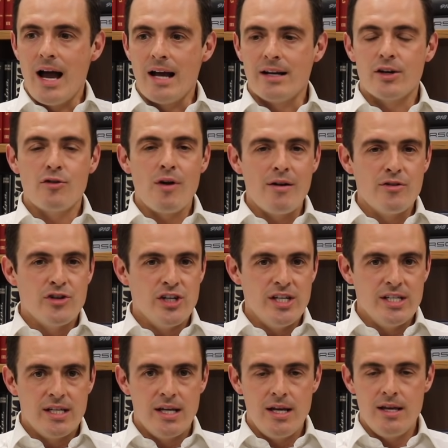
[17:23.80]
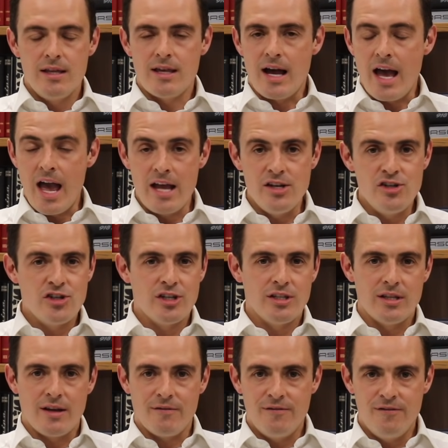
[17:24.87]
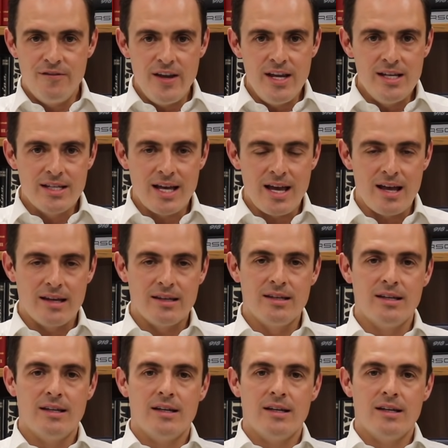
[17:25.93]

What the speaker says: a Carrera GT, that engine, that V10,